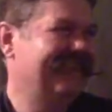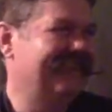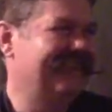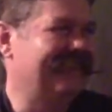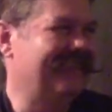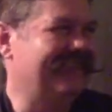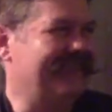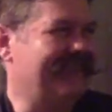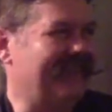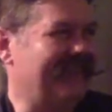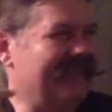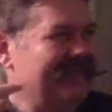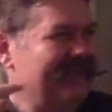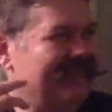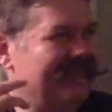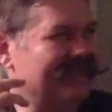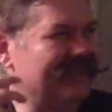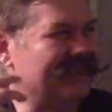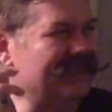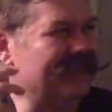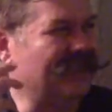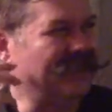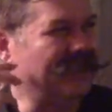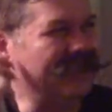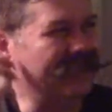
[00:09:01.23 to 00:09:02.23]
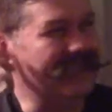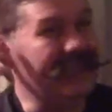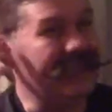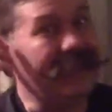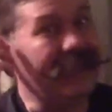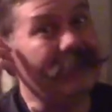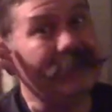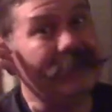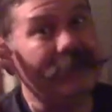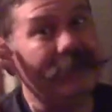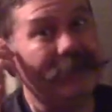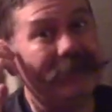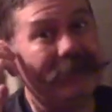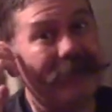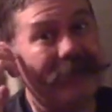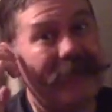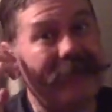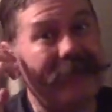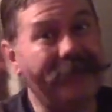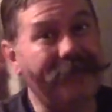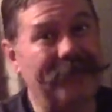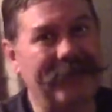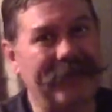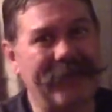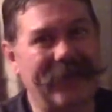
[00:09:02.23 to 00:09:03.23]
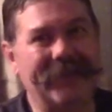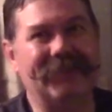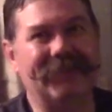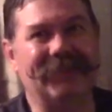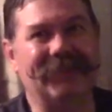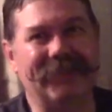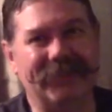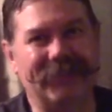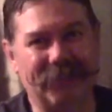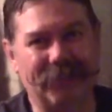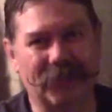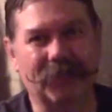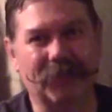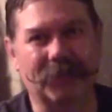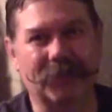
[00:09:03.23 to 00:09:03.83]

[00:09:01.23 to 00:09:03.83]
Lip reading: But yeah, he used to host it, and I remember that one actually took